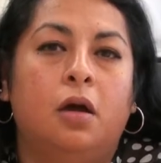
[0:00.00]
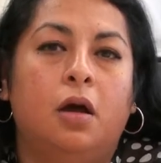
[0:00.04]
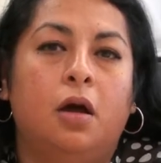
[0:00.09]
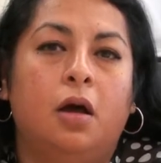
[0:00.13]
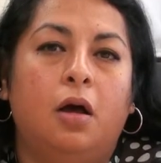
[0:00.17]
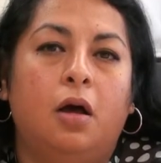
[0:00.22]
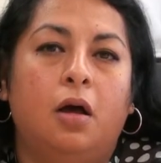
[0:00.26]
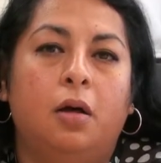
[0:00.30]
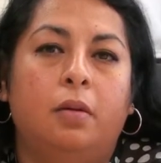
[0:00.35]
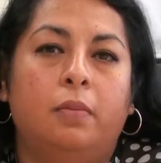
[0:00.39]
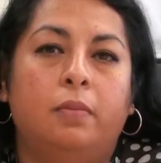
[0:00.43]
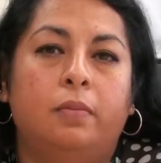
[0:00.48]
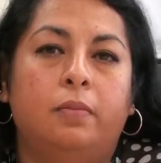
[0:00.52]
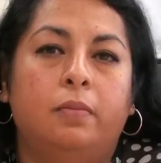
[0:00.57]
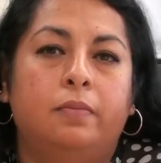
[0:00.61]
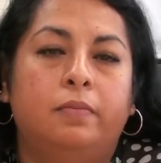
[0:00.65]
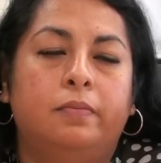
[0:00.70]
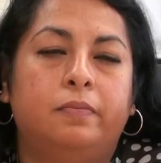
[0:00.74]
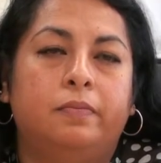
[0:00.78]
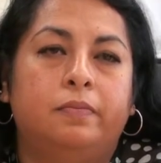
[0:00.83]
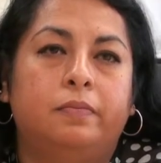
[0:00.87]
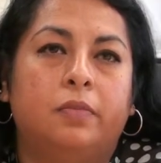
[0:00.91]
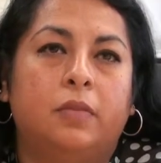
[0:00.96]
and
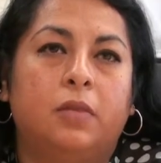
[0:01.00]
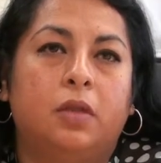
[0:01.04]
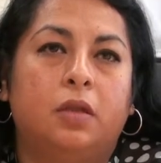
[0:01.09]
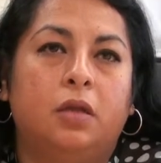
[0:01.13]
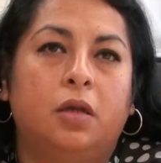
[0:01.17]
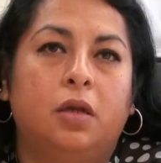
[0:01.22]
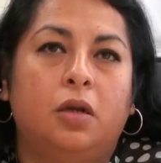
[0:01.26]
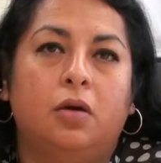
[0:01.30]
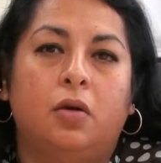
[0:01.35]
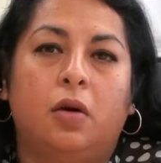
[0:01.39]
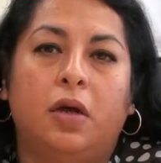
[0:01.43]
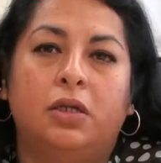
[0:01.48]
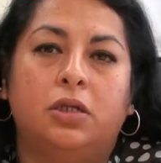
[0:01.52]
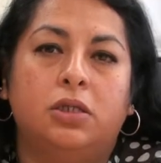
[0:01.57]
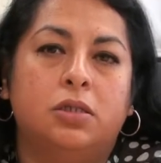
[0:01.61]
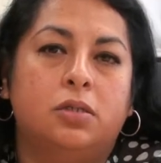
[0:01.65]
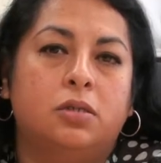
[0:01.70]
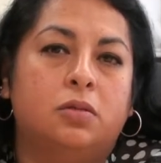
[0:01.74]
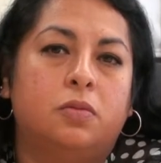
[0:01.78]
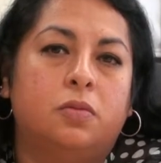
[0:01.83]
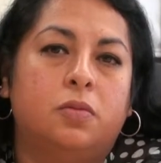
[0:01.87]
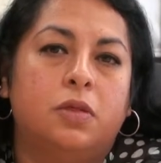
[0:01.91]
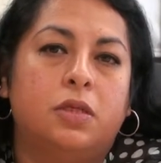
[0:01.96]
I
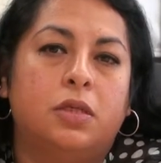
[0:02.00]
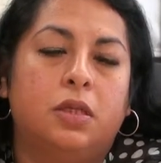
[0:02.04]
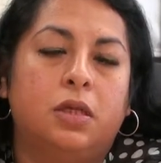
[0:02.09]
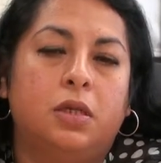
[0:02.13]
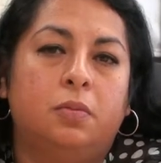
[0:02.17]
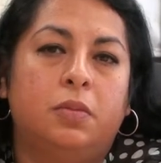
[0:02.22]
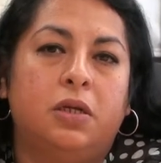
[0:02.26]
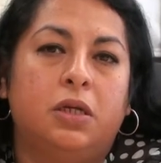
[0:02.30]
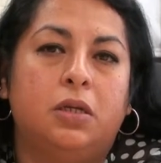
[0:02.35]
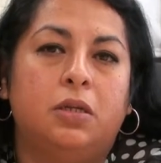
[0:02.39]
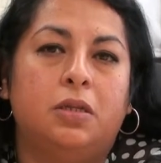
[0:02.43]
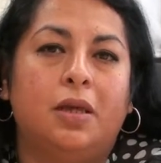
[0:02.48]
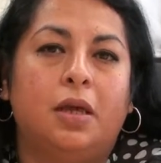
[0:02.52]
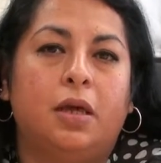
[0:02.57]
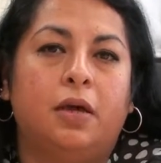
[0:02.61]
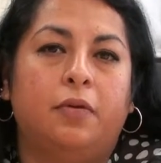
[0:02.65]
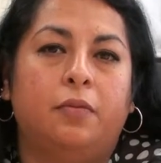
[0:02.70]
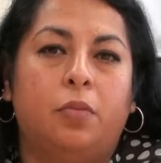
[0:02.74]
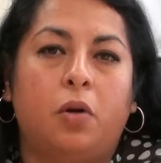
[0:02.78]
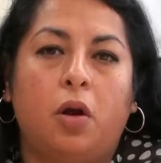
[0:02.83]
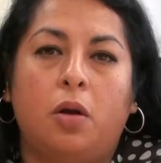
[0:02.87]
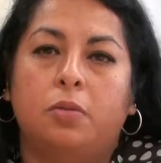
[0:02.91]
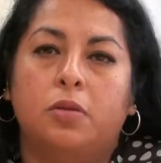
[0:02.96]
just was seen because I
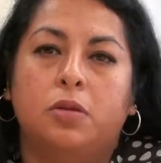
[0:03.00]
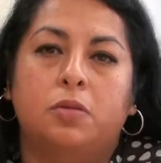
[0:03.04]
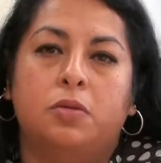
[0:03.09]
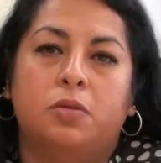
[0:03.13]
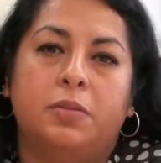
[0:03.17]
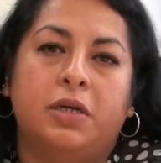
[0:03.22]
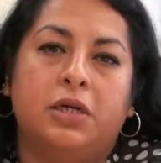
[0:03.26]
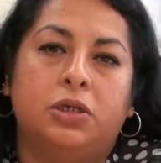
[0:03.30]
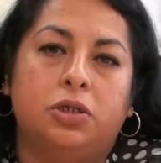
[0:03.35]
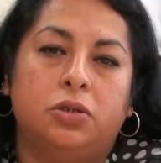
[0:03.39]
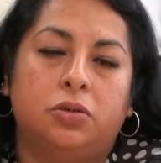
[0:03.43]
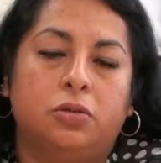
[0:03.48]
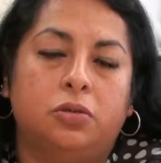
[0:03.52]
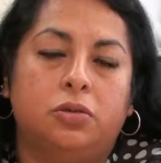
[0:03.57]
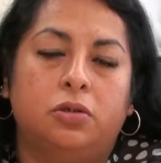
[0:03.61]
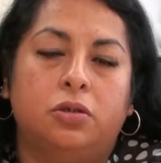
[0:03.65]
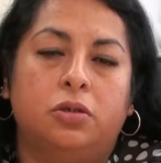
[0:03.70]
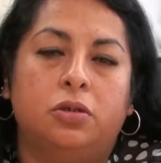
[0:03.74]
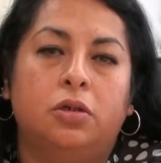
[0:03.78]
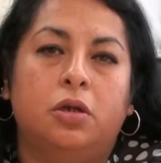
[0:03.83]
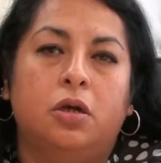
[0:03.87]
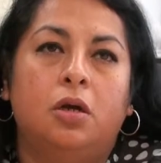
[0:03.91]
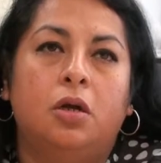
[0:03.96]
had problems with my
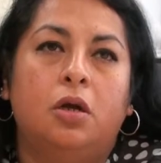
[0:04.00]
shoulder.